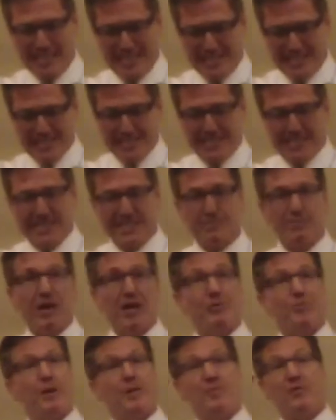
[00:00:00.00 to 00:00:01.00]
is this
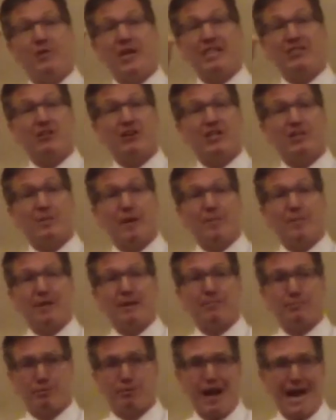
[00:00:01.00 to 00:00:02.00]
model. Remember when I talked about
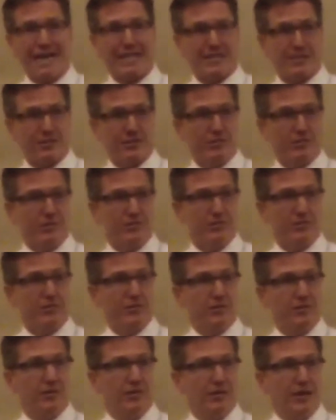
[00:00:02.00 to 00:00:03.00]
being practical?
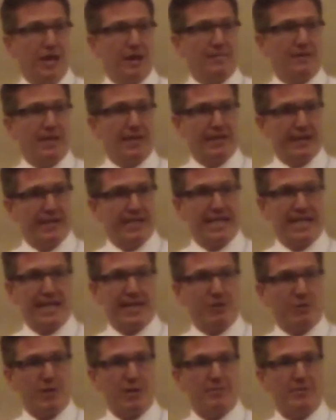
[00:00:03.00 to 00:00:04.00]
And again,
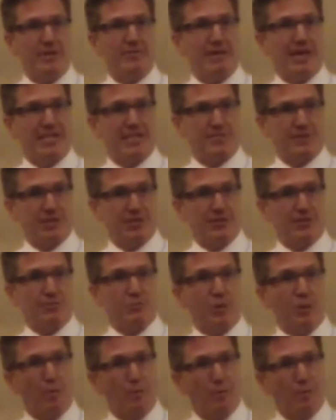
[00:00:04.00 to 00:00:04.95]
I don't want to minimize it, but there's some real